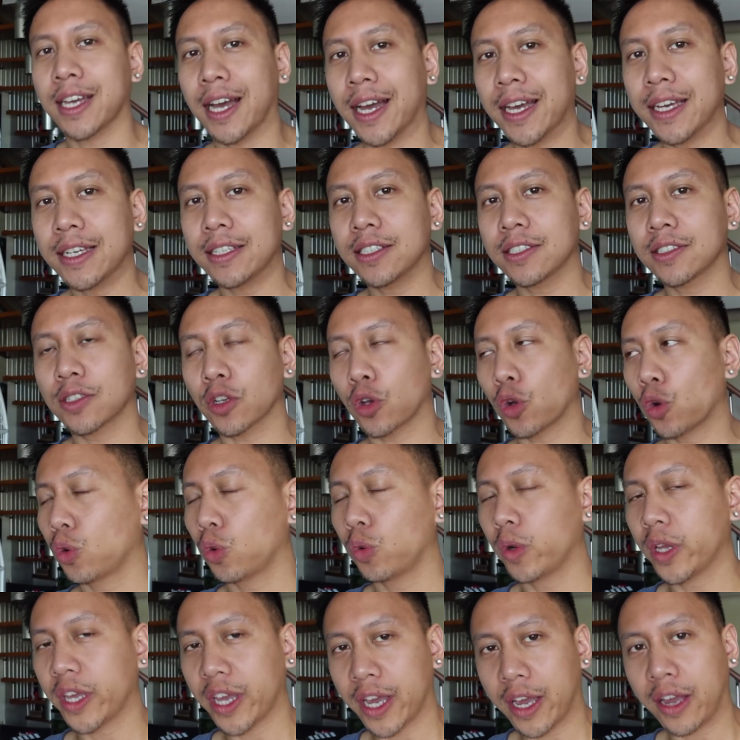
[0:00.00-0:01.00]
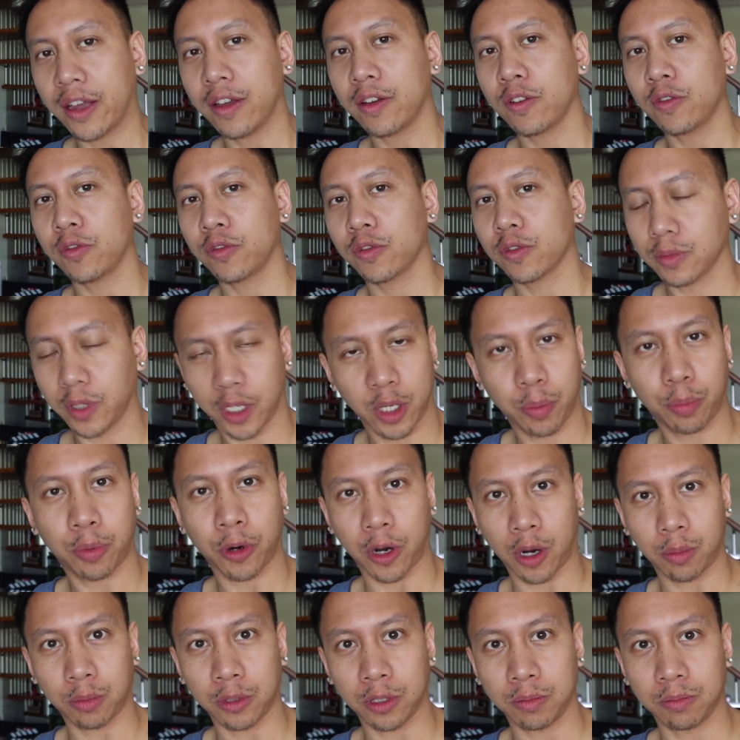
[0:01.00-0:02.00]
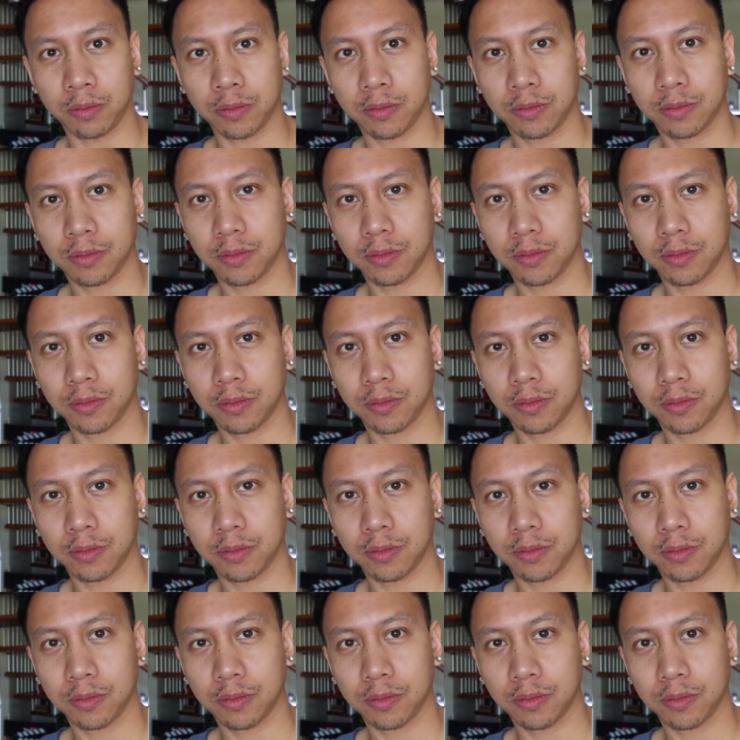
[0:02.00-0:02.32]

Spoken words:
Guys, we have a problem.